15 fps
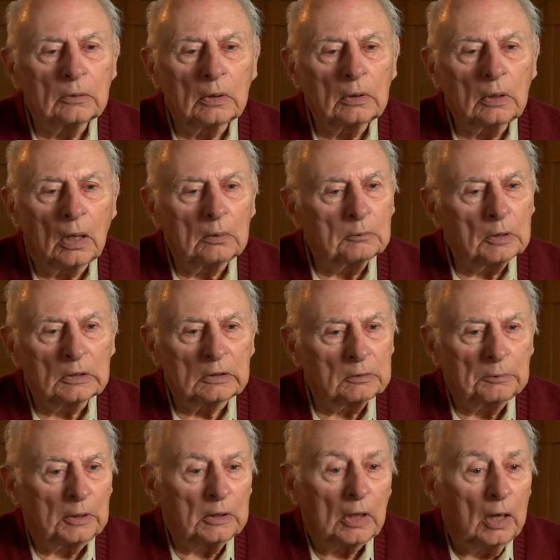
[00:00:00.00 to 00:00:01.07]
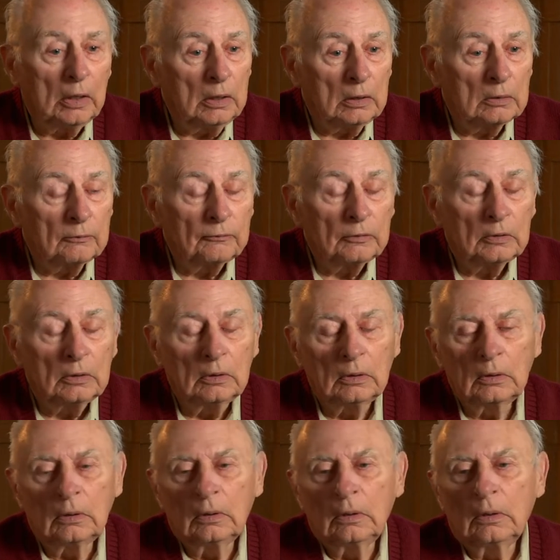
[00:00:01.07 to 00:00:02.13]
and I must be gay if he
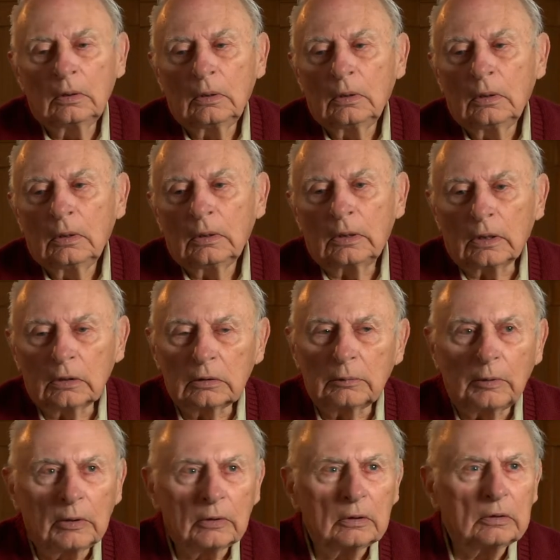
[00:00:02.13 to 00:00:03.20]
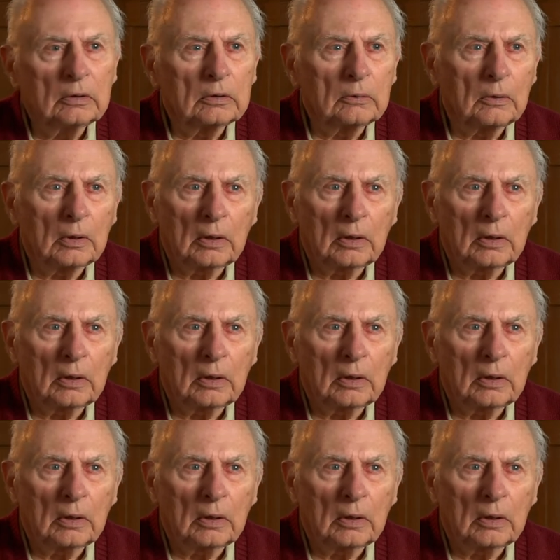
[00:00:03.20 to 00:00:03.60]
tells me this is what